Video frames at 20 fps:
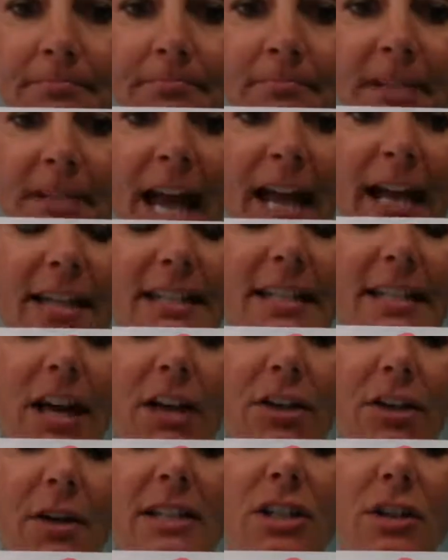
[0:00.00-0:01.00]
I can tell
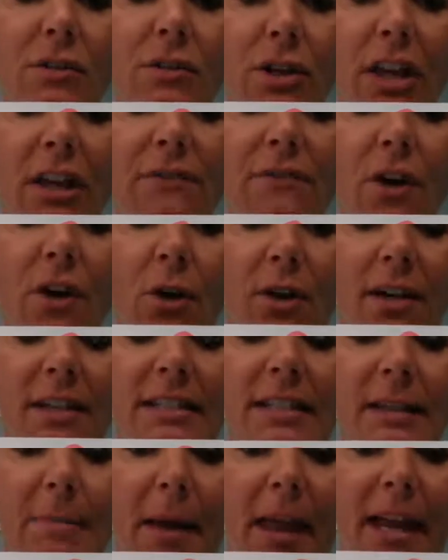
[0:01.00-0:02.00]
you guys are really focused
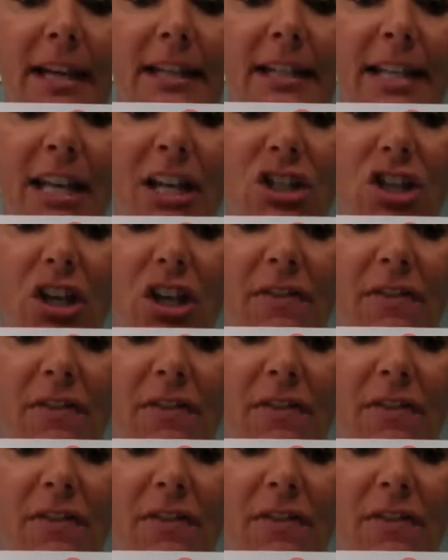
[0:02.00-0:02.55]
and paying attention.